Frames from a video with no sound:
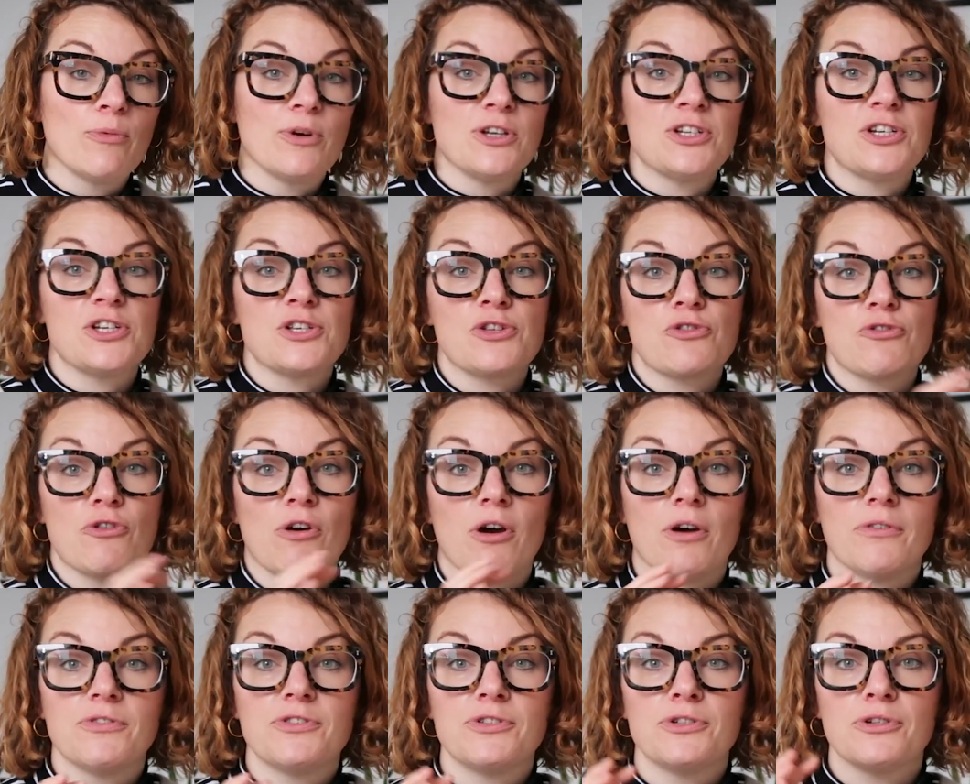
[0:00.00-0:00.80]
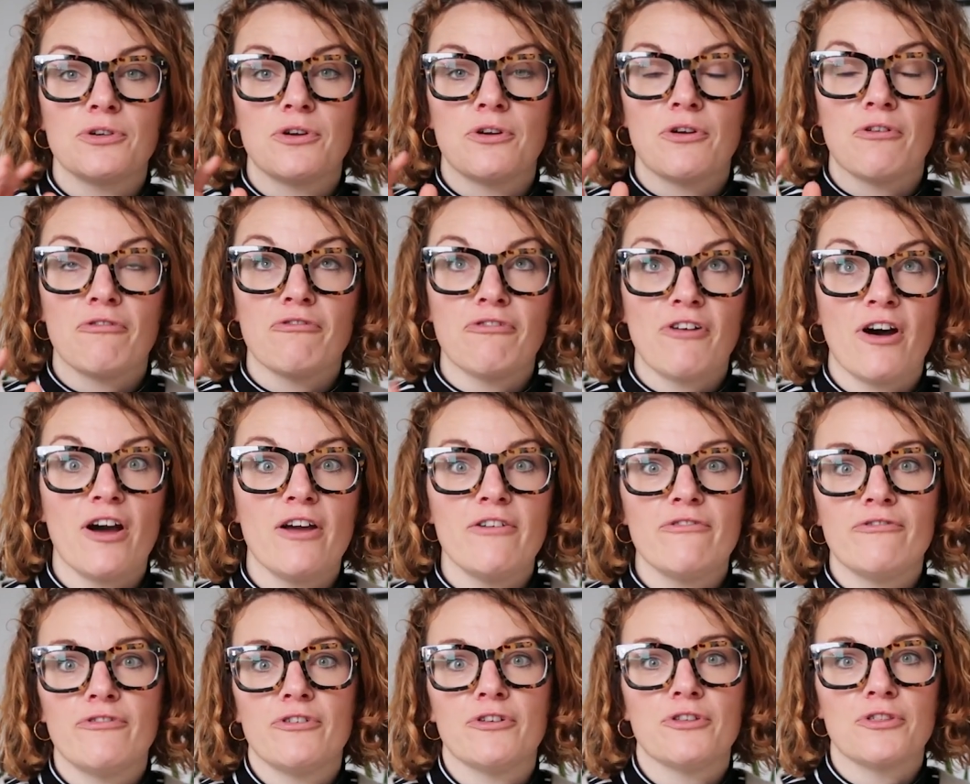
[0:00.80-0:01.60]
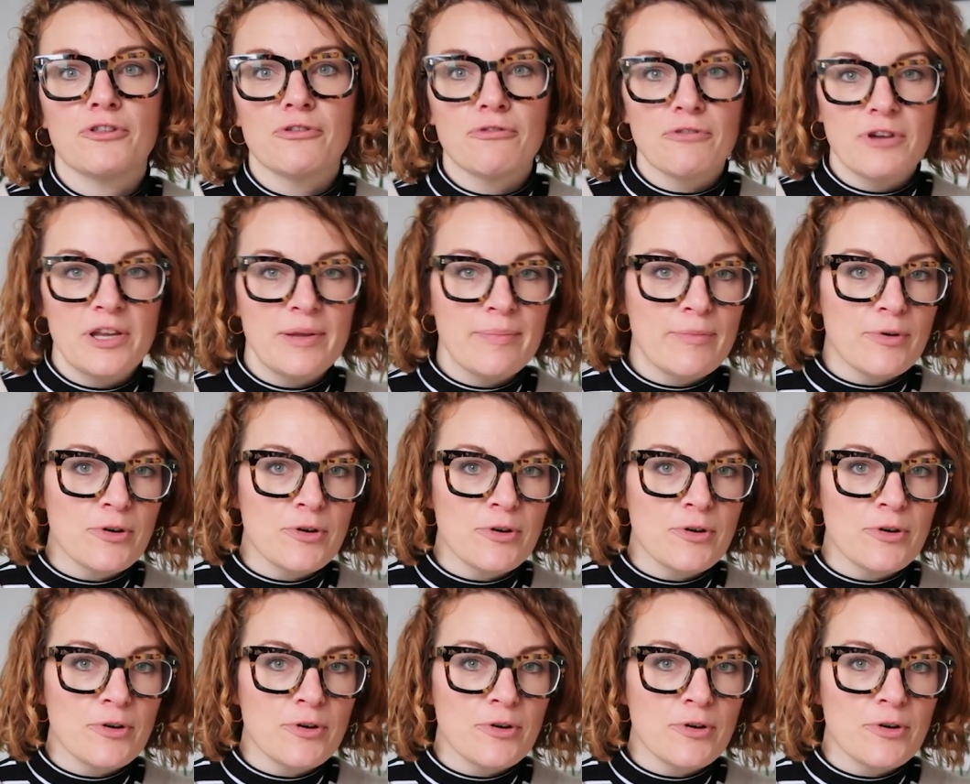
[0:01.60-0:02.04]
which is drafted on a 5'3"